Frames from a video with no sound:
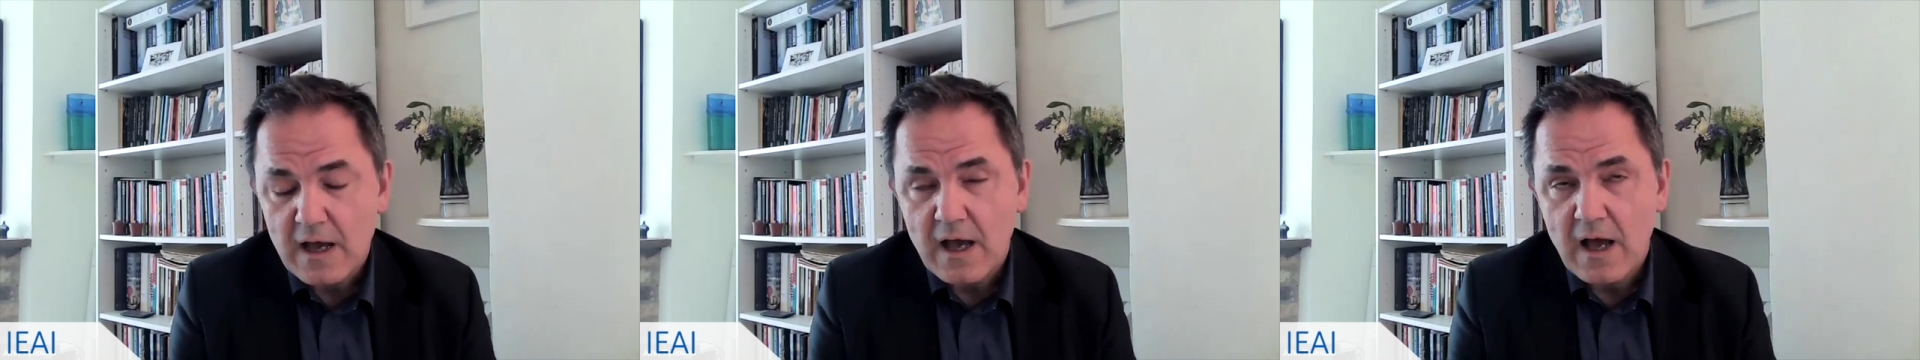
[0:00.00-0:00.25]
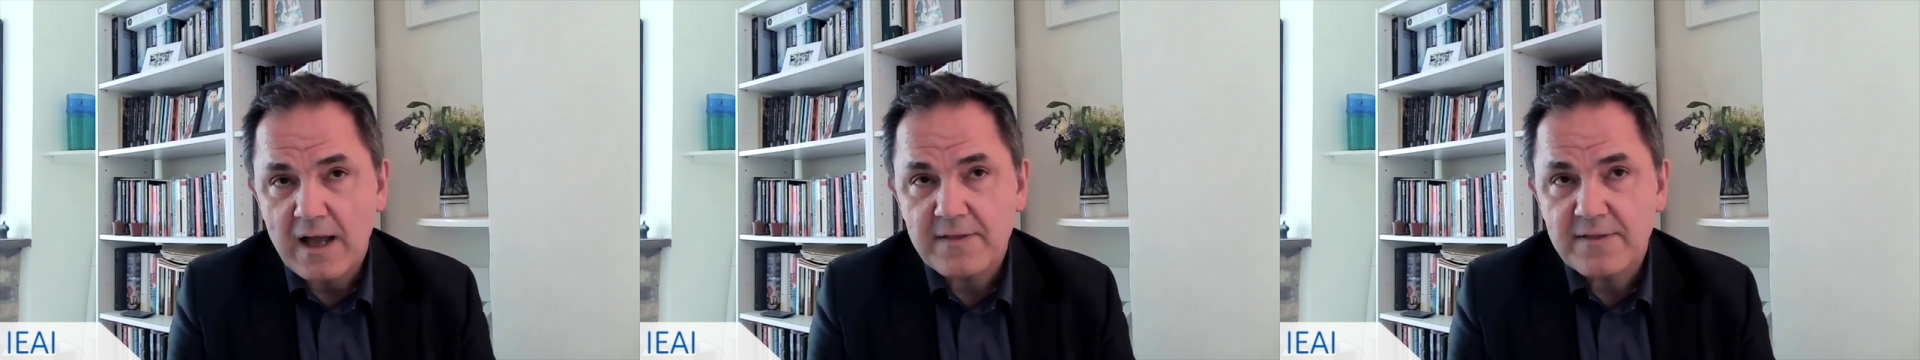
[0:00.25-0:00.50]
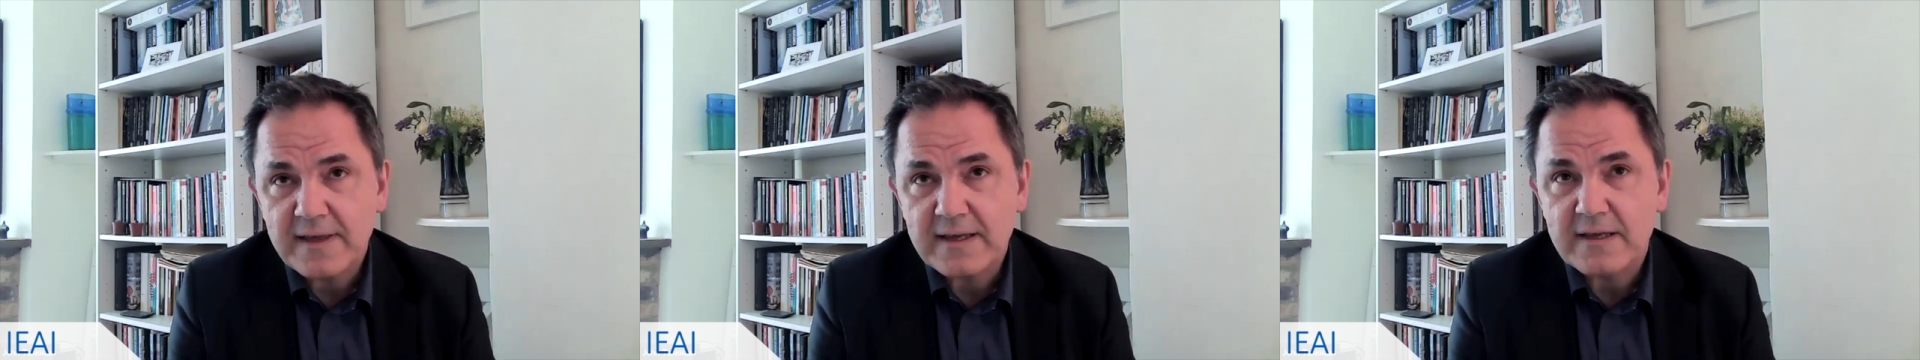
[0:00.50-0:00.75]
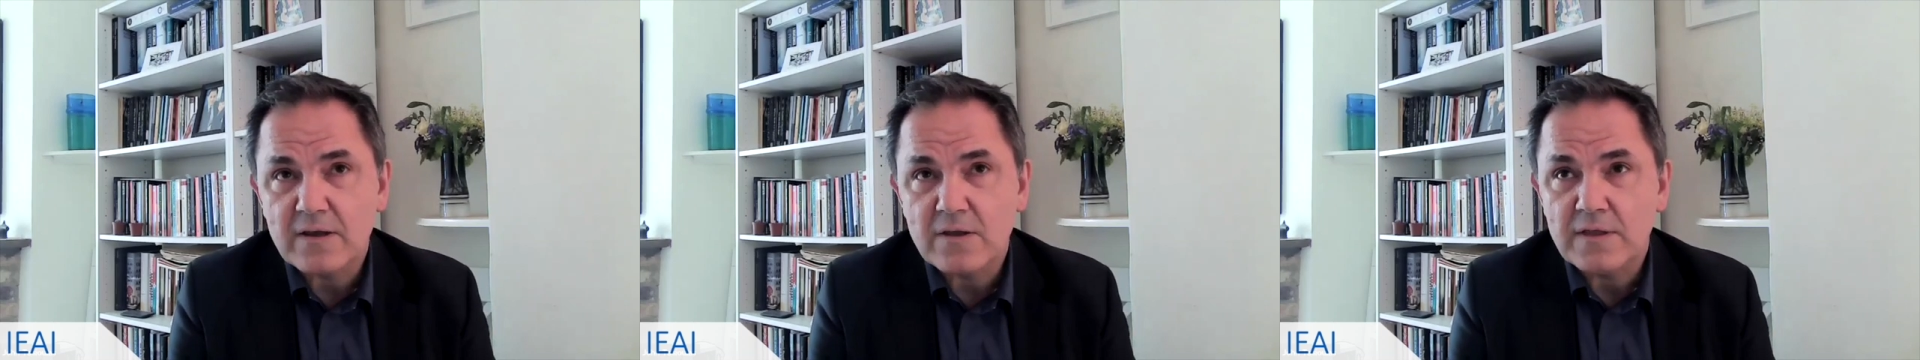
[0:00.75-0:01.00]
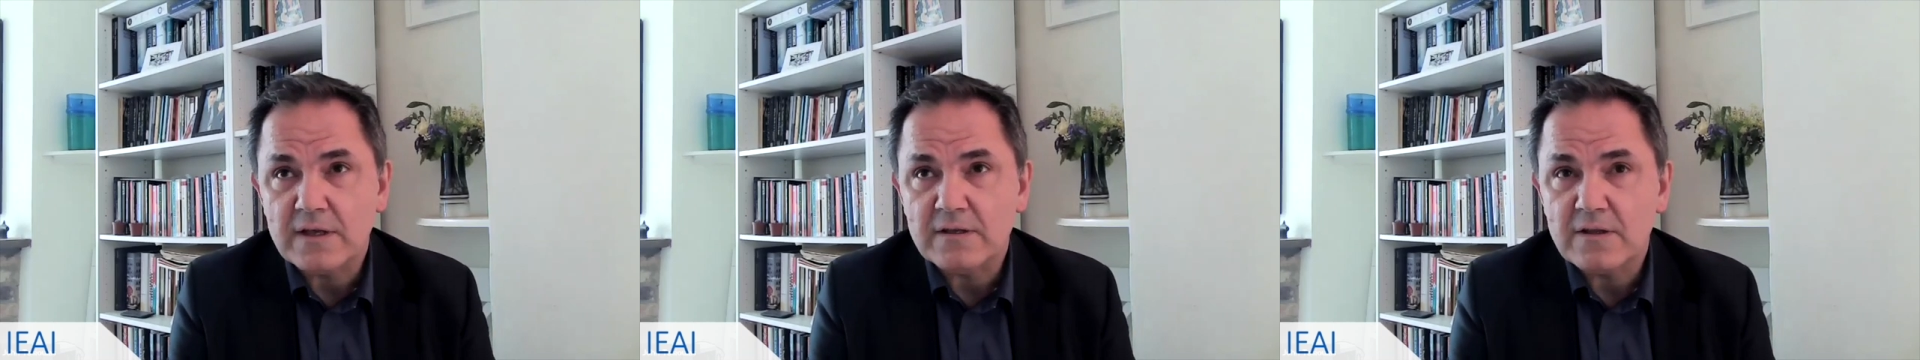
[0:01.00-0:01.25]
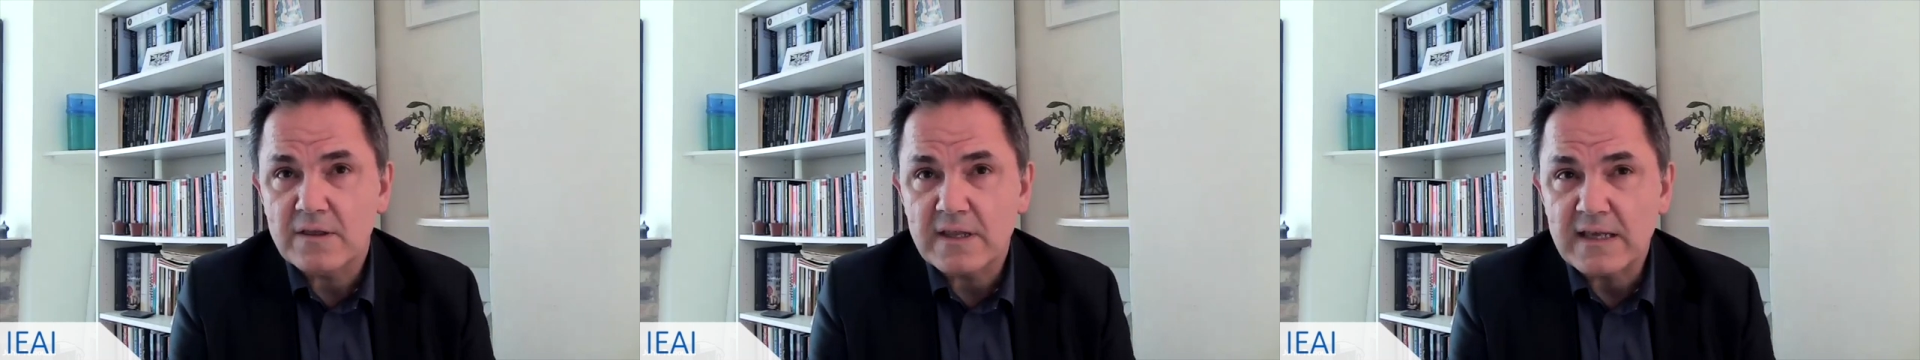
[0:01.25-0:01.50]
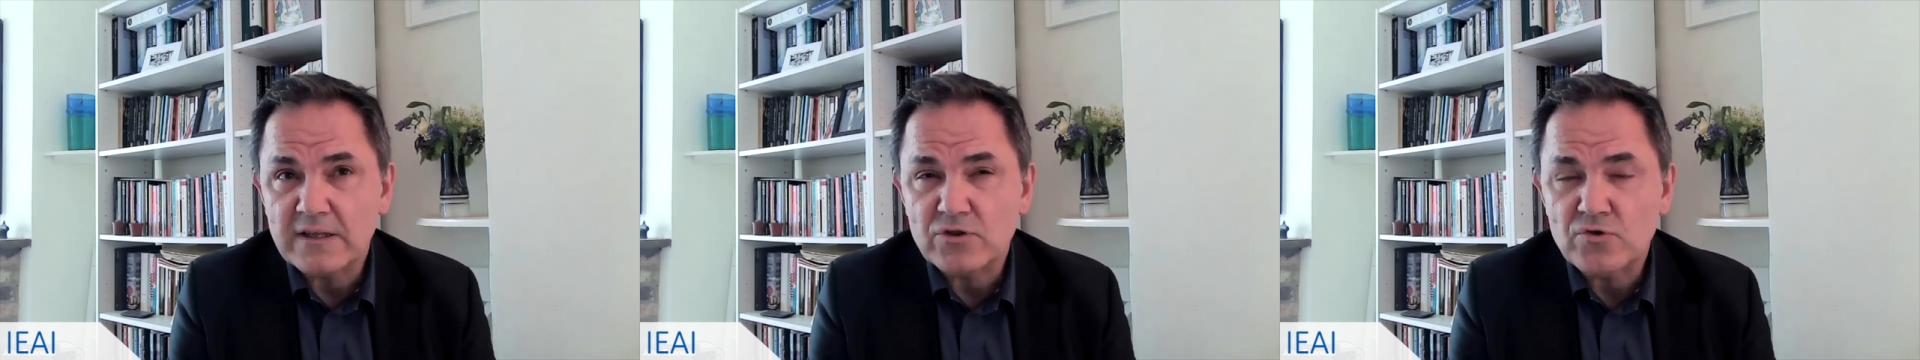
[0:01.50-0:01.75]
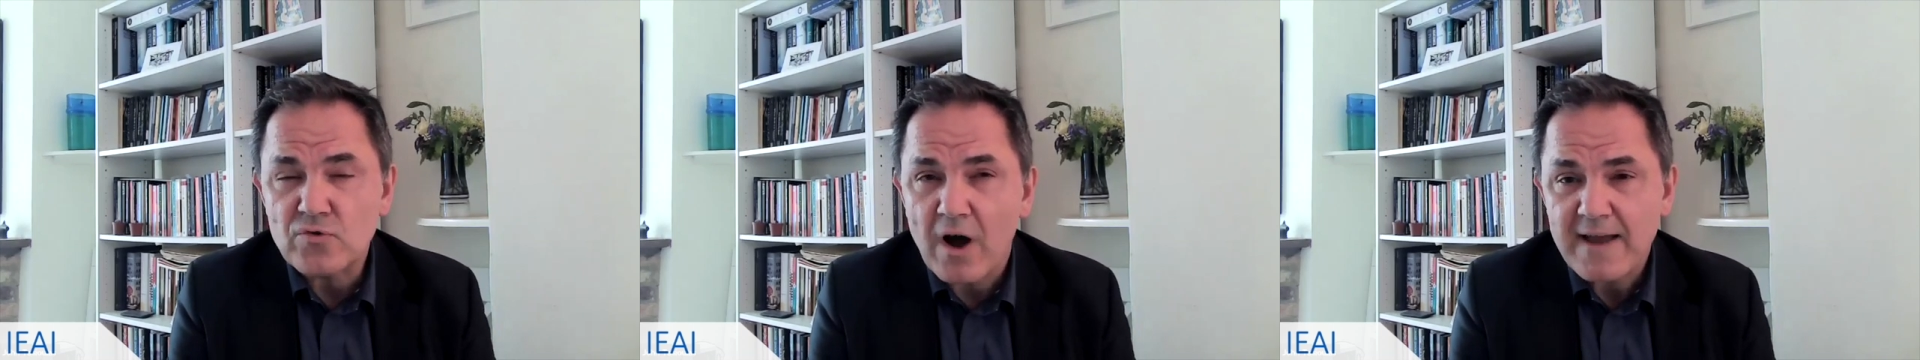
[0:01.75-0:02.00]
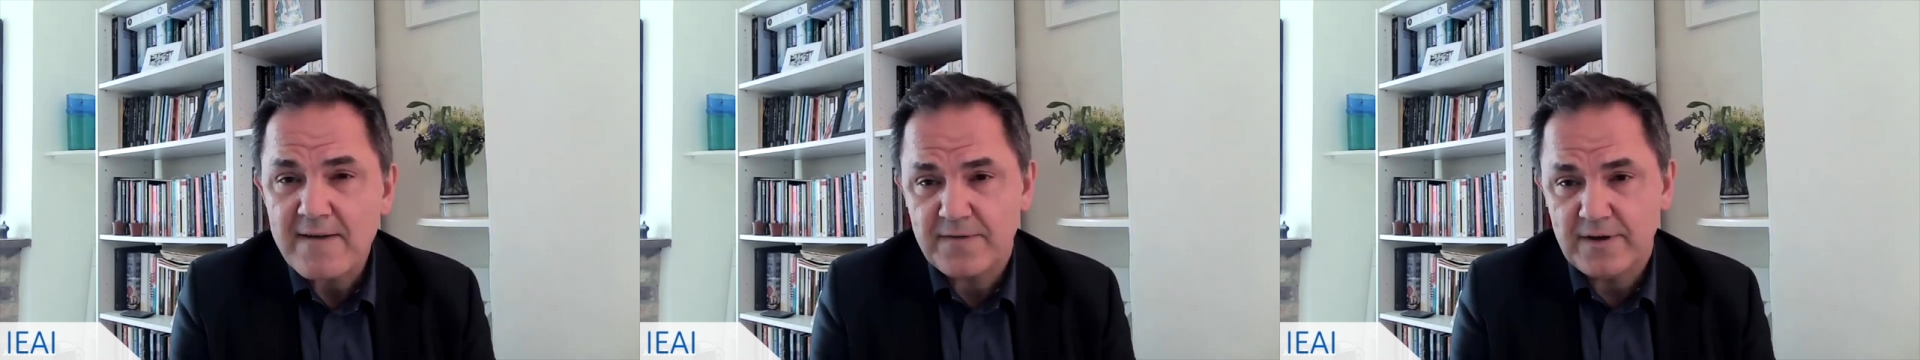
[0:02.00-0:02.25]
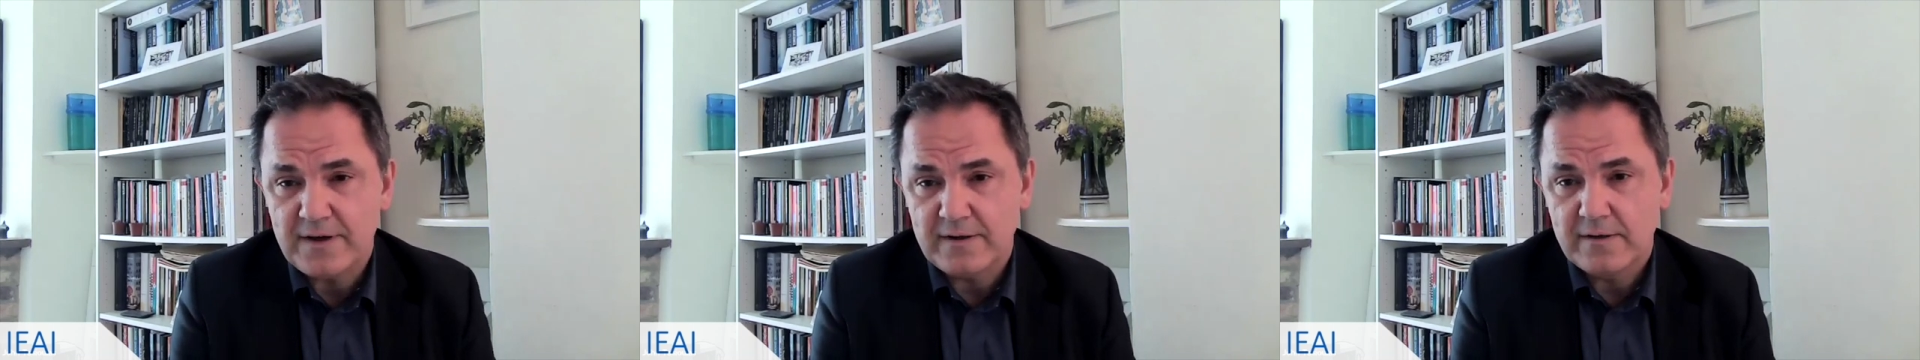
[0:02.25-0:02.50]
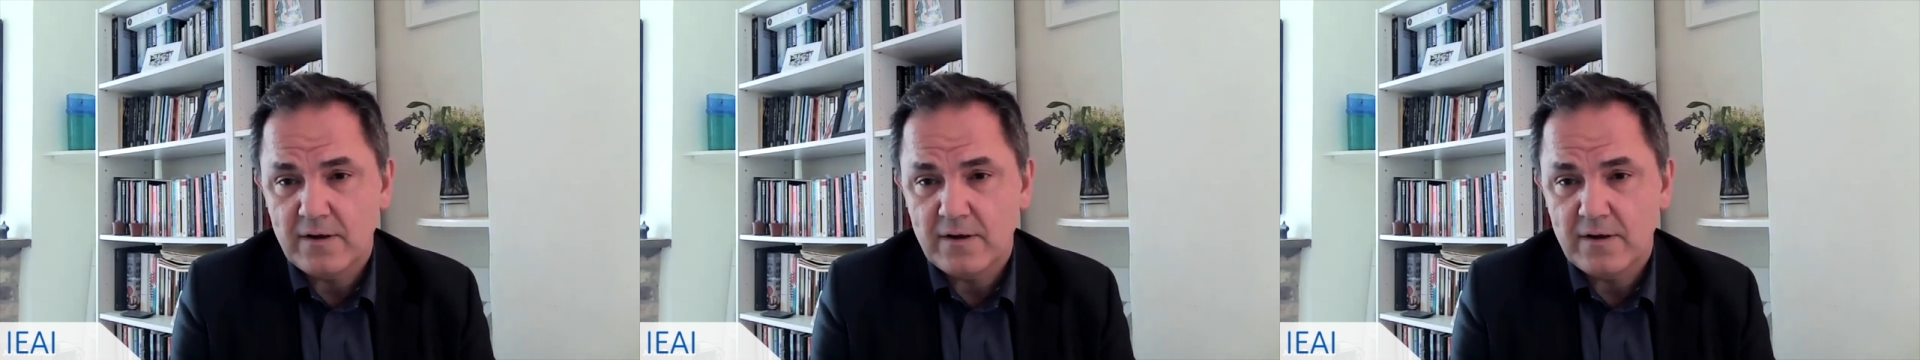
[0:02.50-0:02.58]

I think that the driver